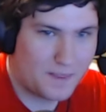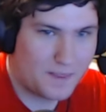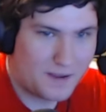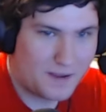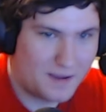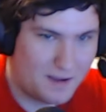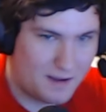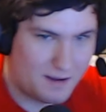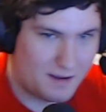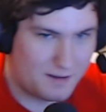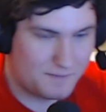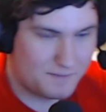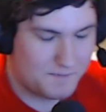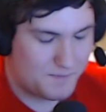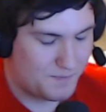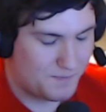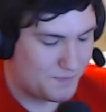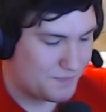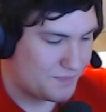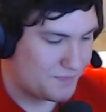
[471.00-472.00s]
Um,
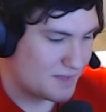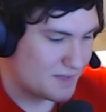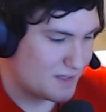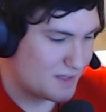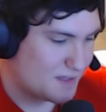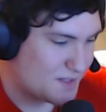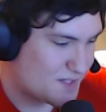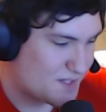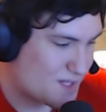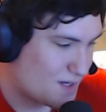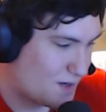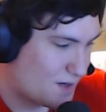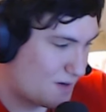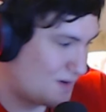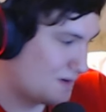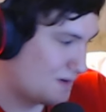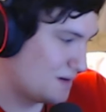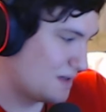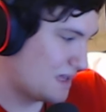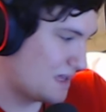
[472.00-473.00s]
so
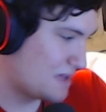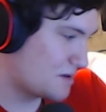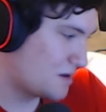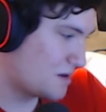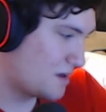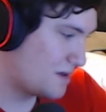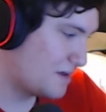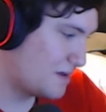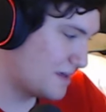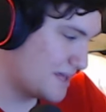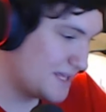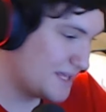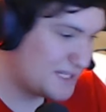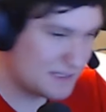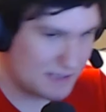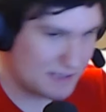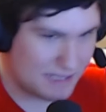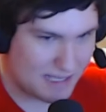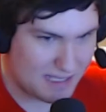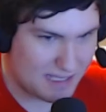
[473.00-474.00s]
it
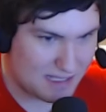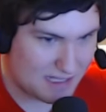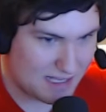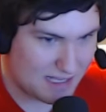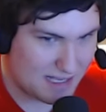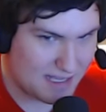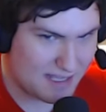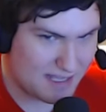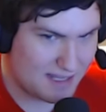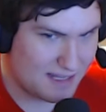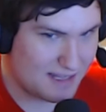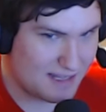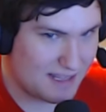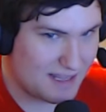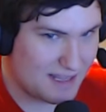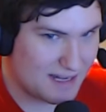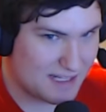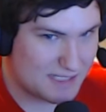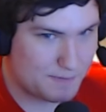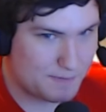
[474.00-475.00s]

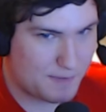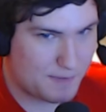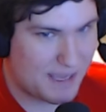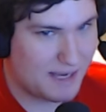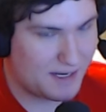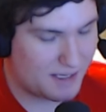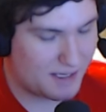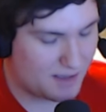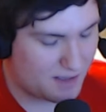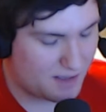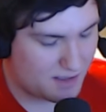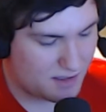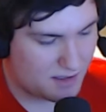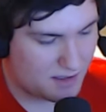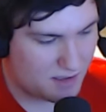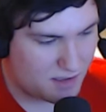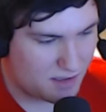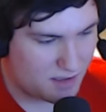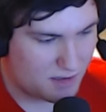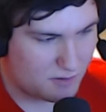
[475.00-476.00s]
in its beta
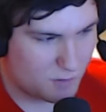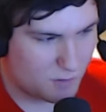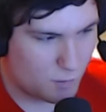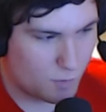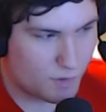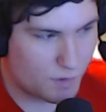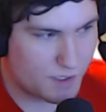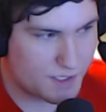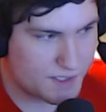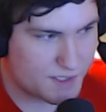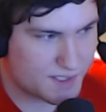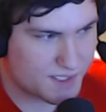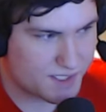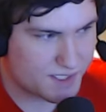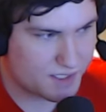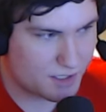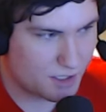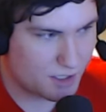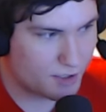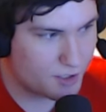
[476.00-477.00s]
was
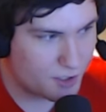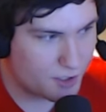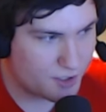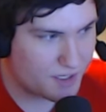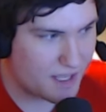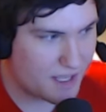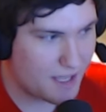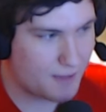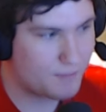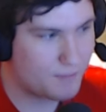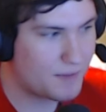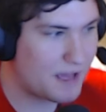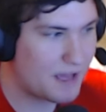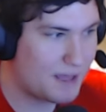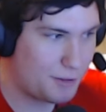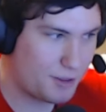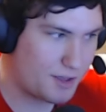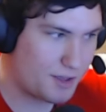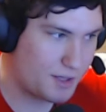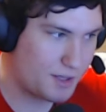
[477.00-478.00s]
a good game. I
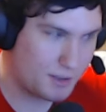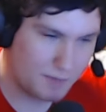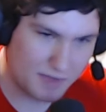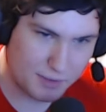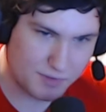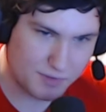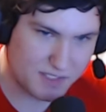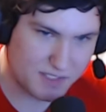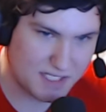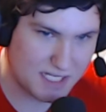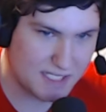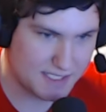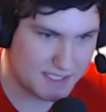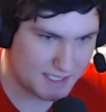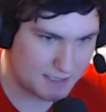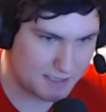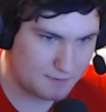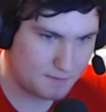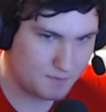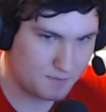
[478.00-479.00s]
think it was decent.
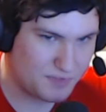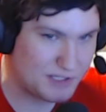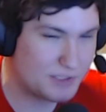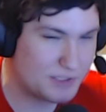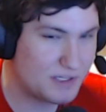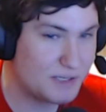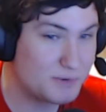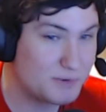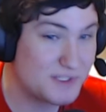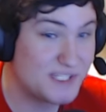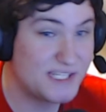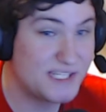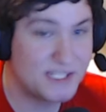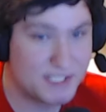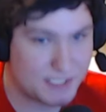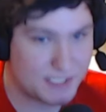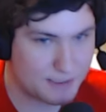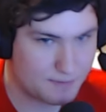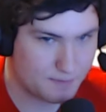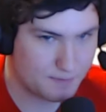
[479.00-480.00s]
It was decent.